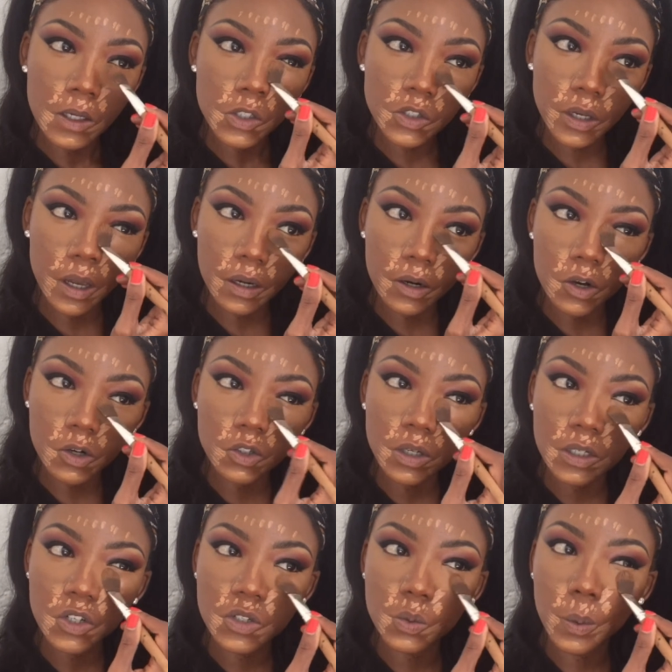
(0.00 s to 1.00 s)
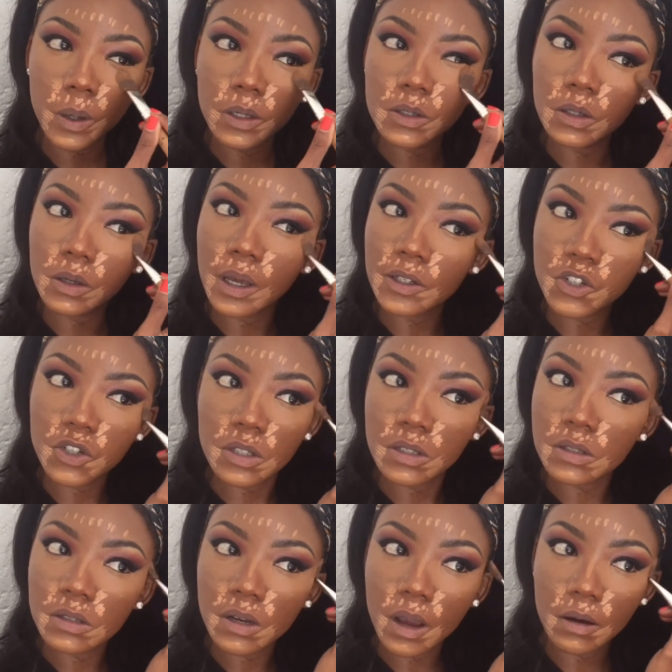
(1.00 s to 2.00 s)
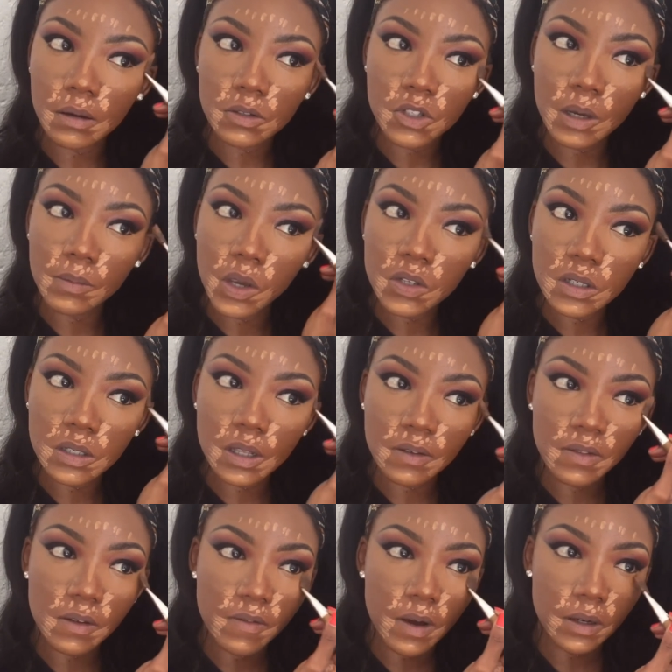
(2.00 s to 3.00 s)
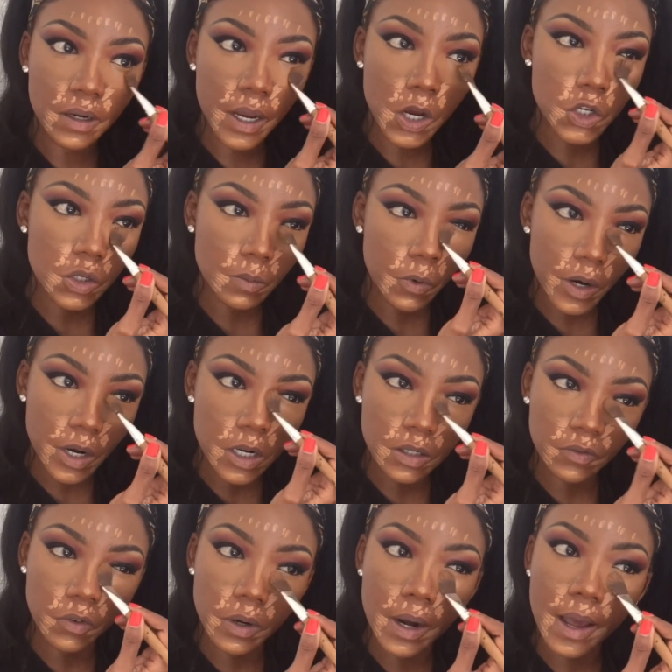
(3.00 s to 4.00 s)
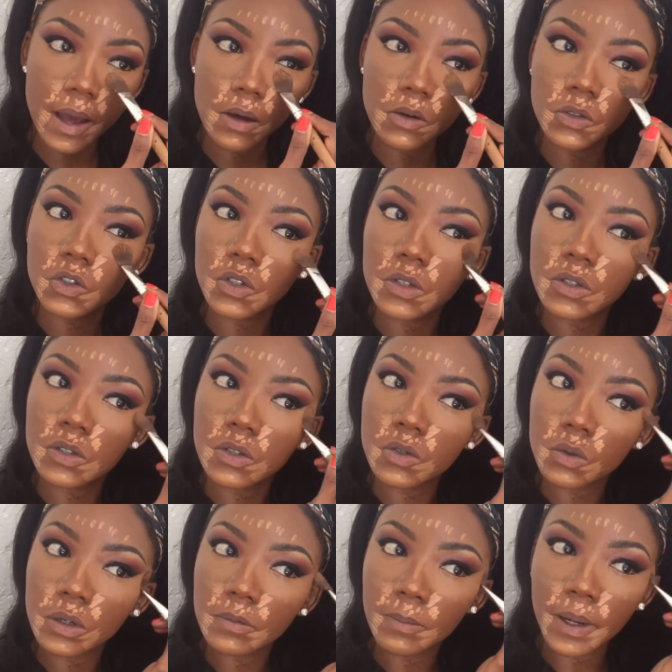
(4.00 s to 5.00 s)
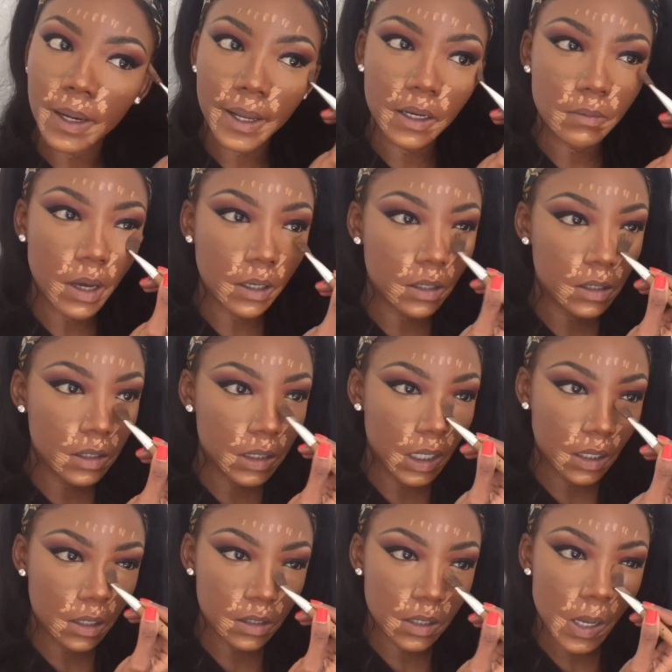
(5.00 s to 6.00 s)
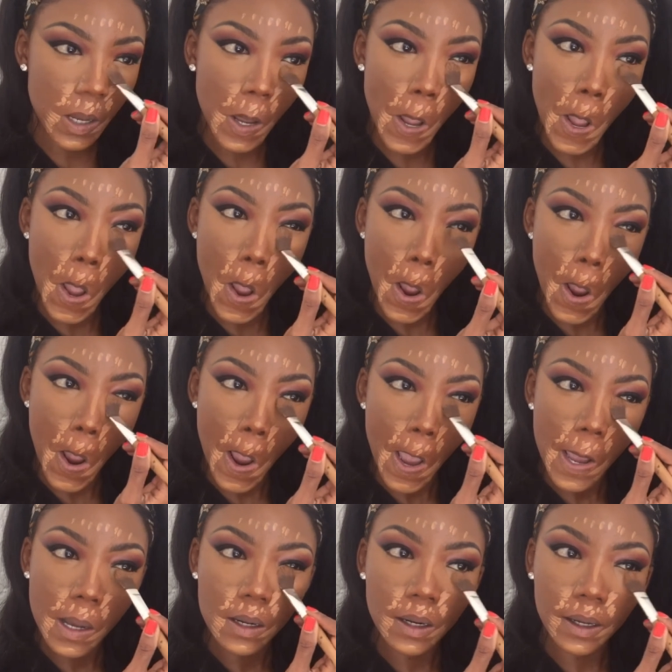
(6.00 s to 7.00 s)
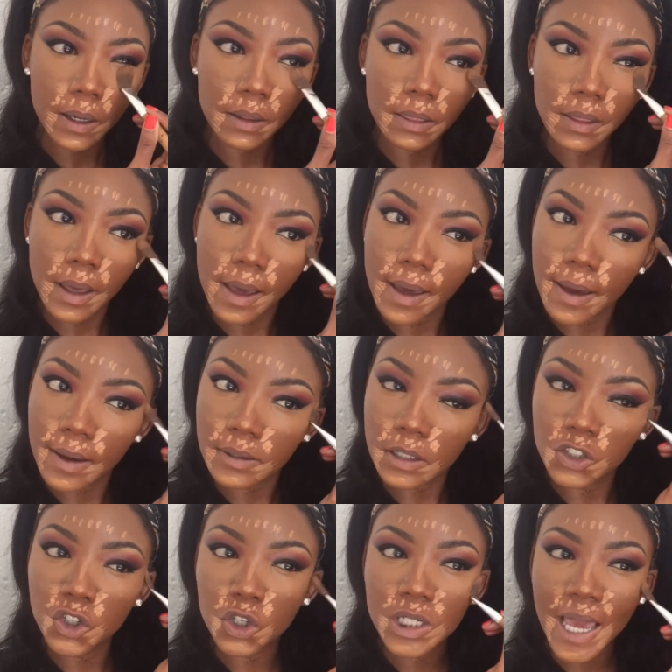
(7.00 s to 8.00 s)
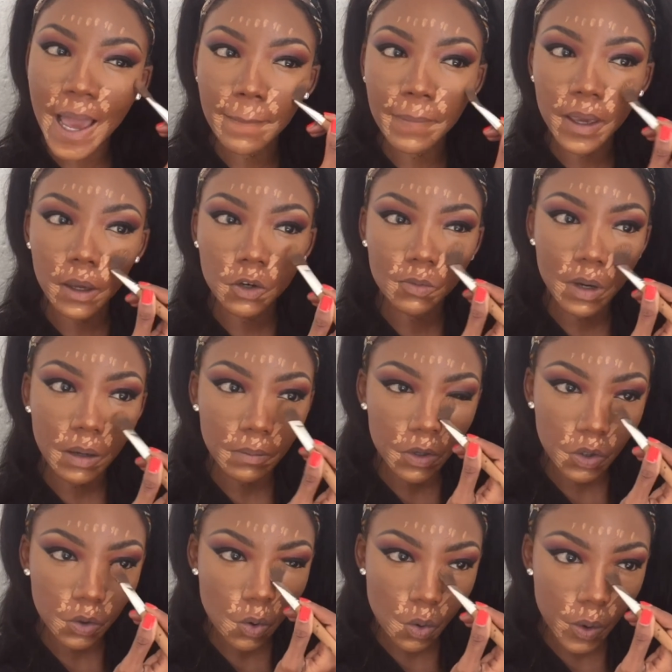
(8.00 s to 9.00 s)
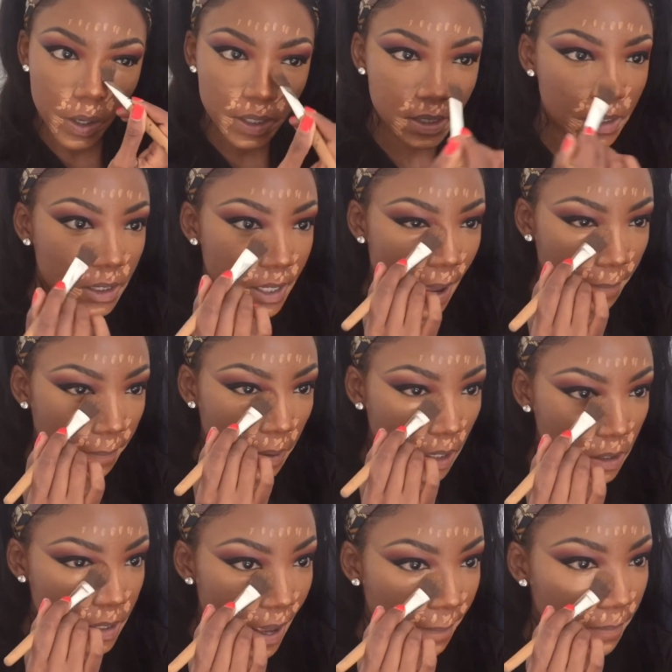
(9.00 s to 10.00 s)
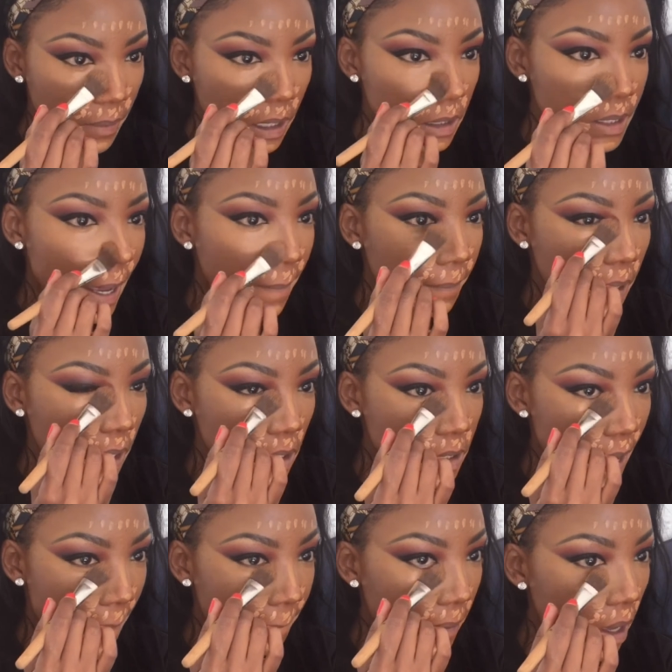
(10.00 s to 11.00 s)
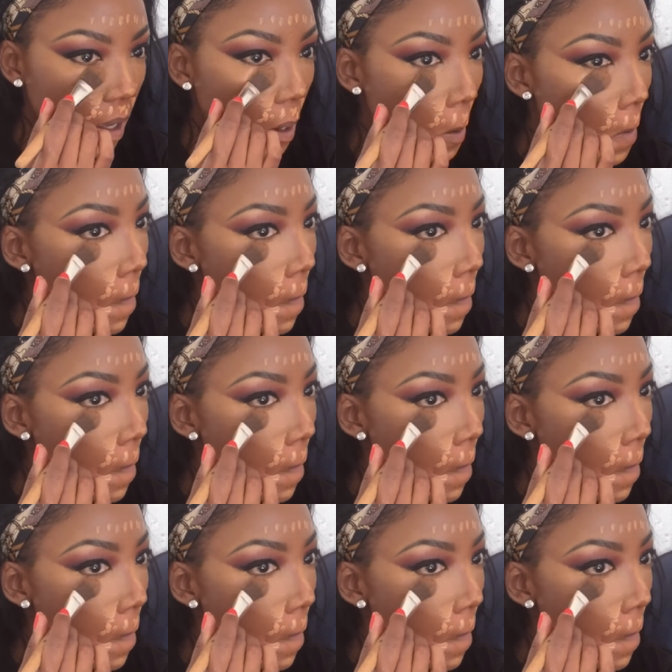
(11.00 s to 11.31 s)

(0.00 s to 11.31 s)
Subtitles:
So yeah, no, so I just went to, so I'm using like the foundation brush for now, just to sort of blend my concealers like that. And you're tapping, remember, you're always tapping, tapping, tapping, tapping.